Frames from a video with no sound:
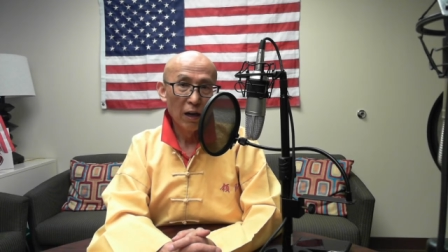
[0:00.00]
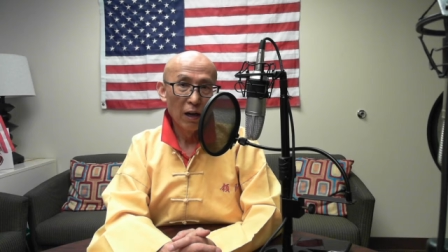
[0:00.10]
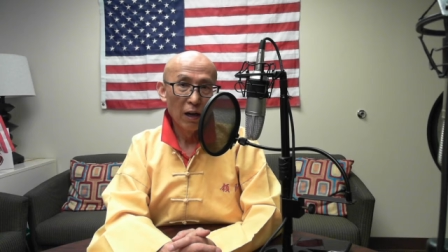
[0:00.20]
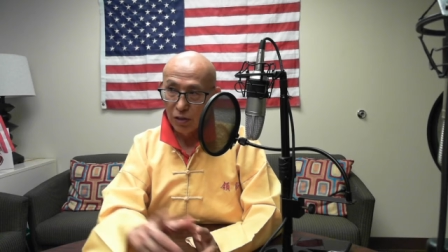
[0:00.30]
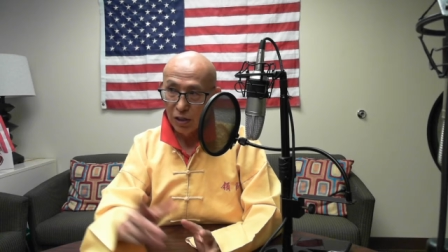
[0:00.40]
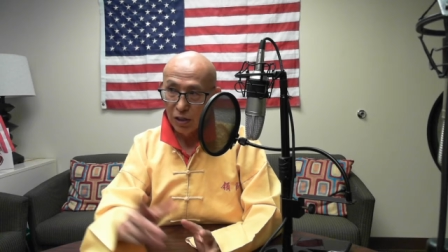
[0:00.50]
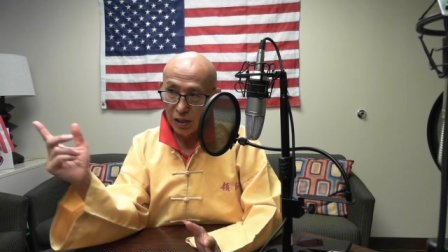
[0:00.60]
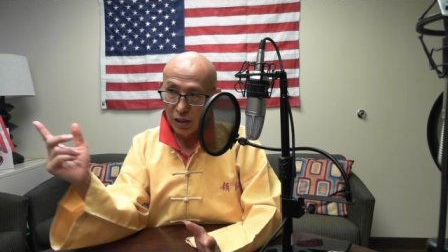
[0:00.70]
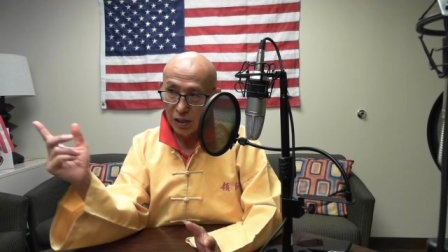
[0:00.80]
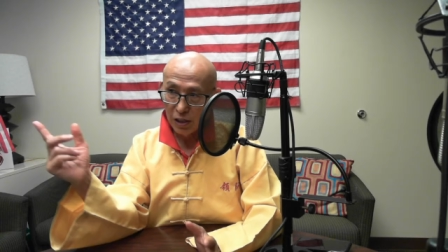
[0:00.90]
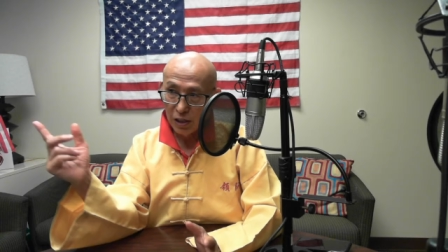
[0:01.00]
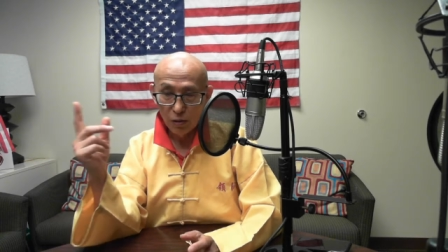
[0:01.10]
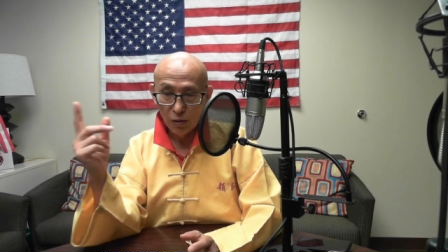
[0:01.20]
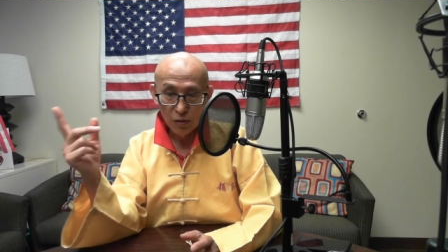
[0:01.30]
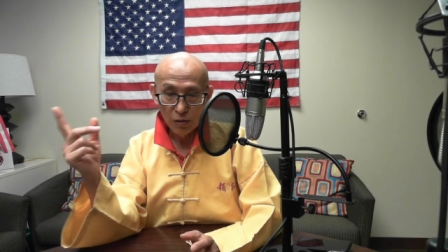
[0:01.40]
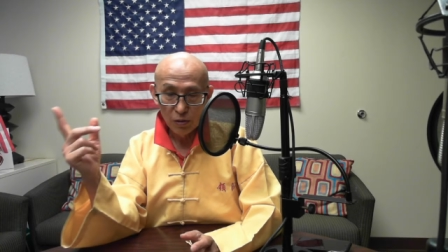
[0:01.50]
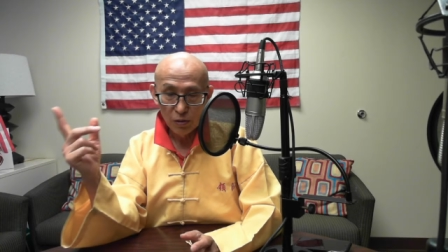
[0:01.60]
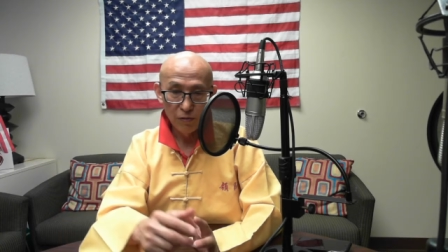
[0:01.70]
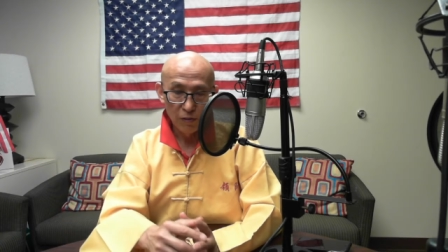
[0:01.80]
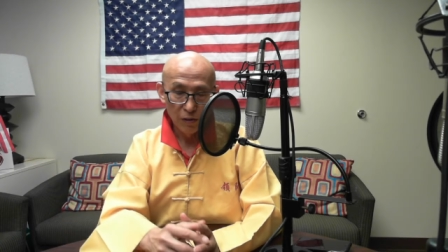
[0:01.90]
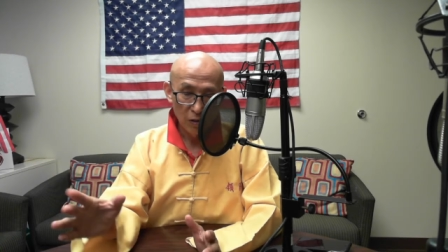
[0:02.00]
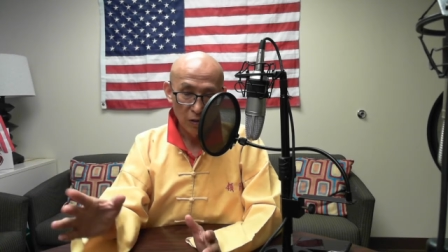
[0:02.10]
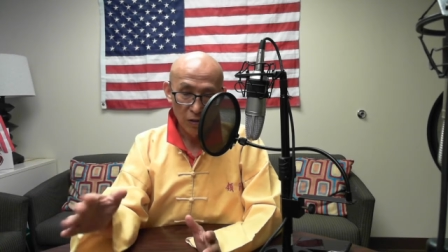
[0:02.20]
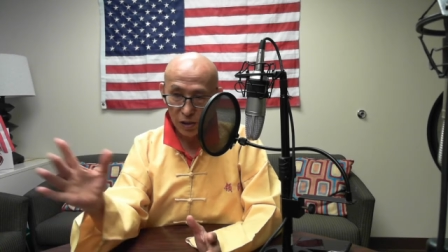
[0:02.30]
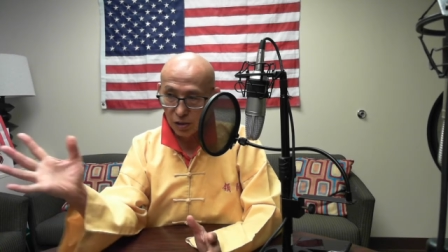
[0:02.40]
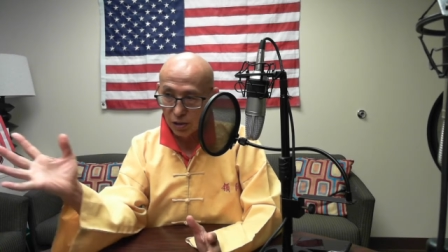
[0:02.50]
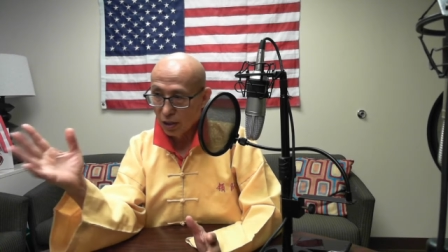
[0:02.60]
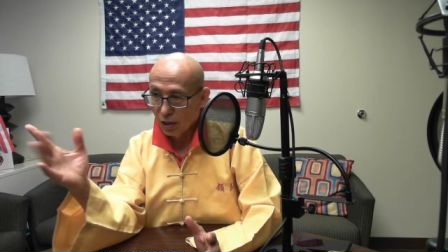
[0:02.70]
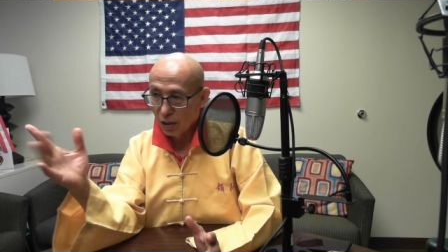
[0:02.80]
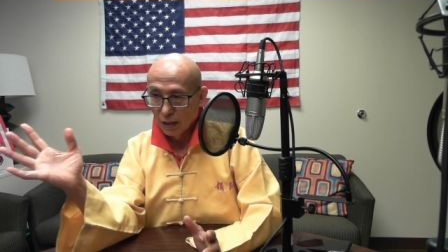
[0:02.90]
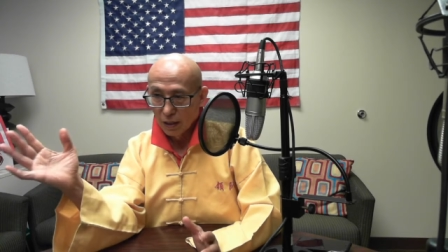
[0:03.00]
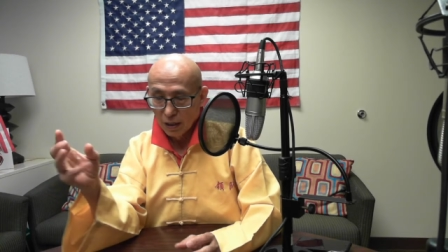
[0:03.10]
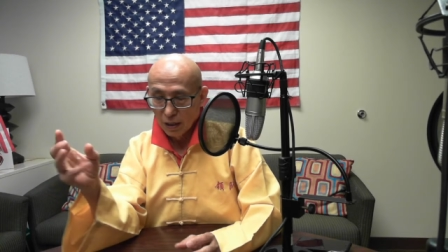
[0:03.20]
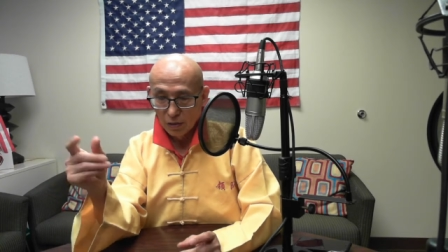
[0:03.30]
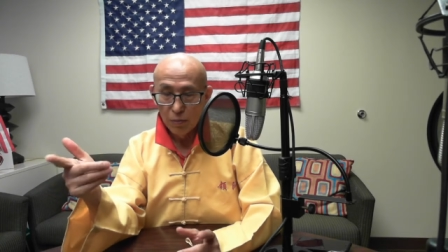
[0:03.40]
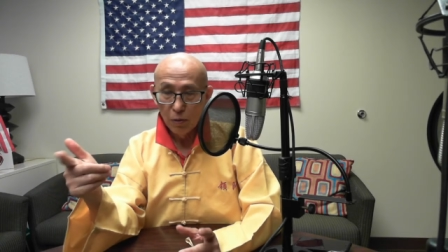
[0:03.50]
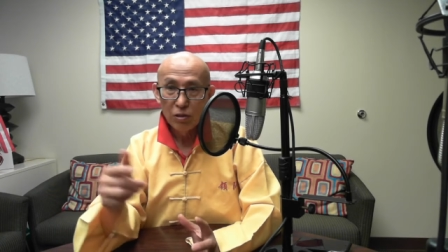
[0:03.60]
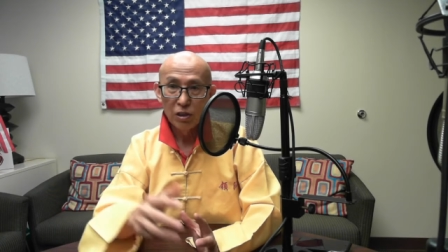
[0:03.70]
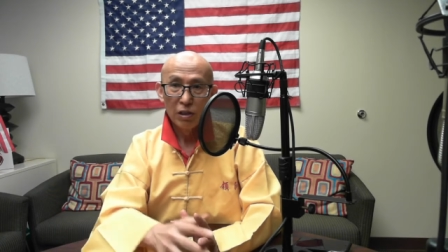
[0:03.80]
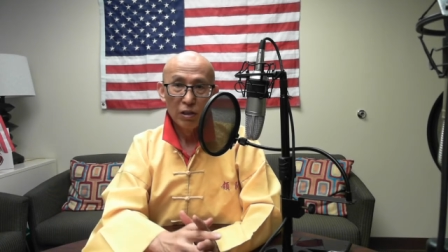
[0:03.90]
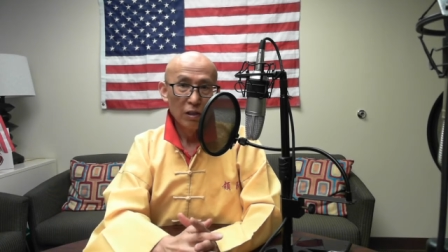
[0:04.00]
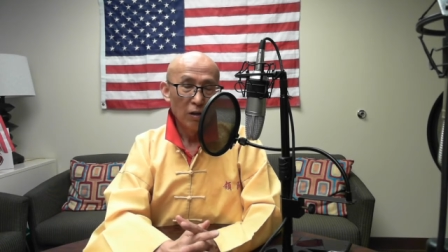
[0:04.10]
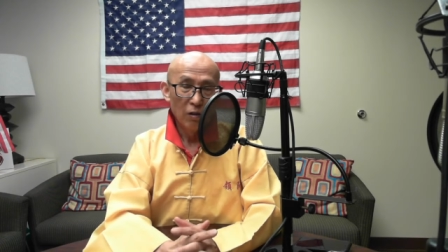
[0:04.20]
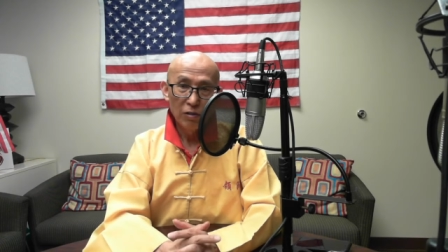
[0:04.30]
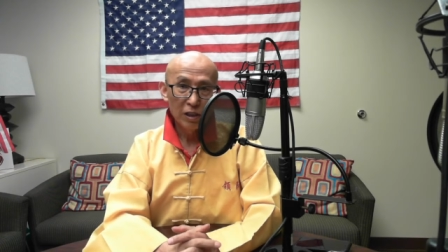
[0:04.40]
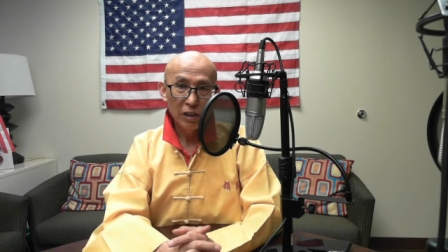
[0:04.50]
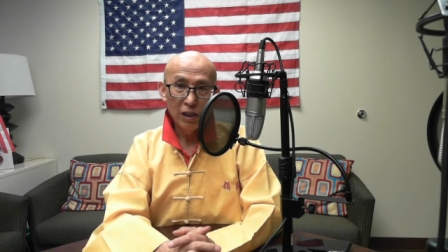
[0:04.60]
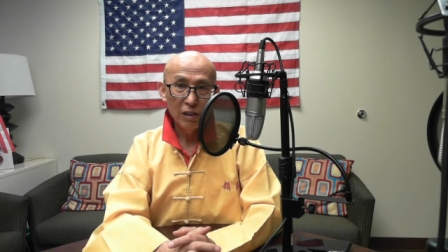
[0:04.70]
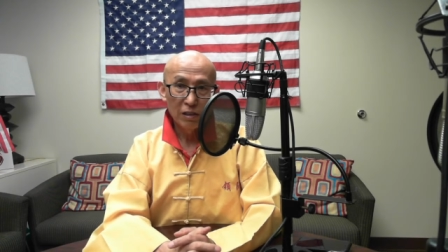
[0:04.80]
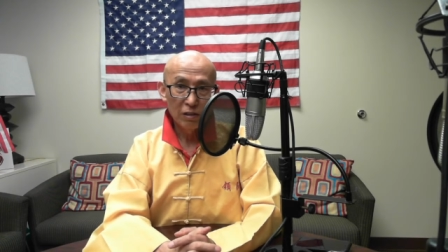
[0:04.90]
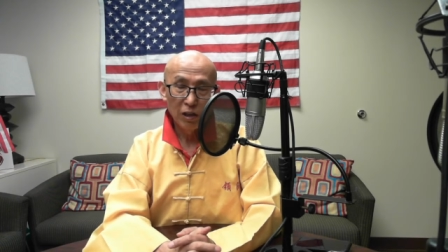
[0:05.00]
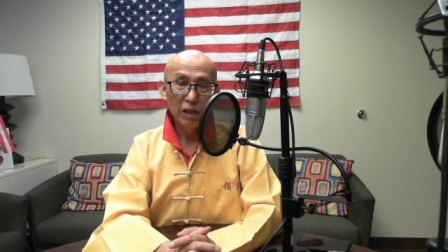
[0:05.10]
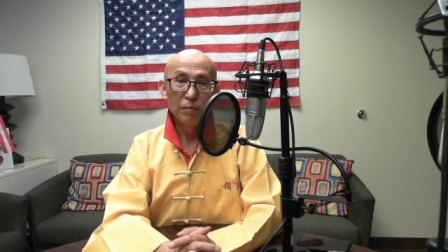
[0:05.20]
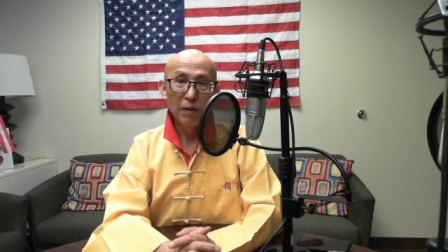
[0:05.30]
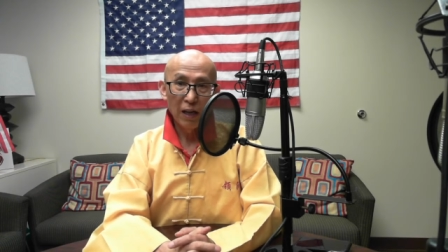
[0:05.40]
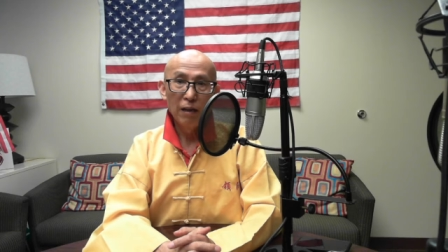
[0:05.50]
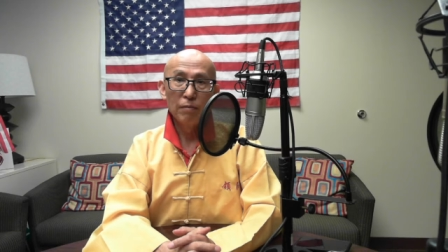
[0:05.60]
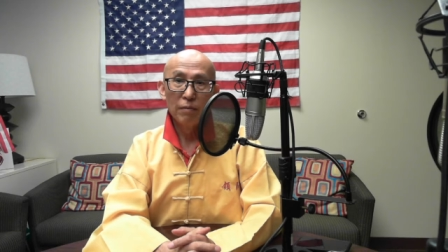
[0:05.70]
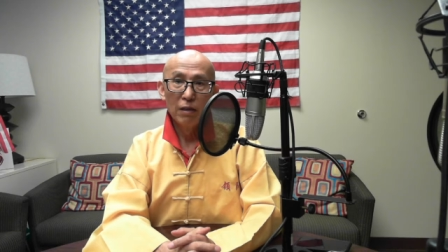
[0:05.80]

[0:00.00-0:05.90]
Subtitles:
All these things, all these cell phones, all these remote, all these things created by him.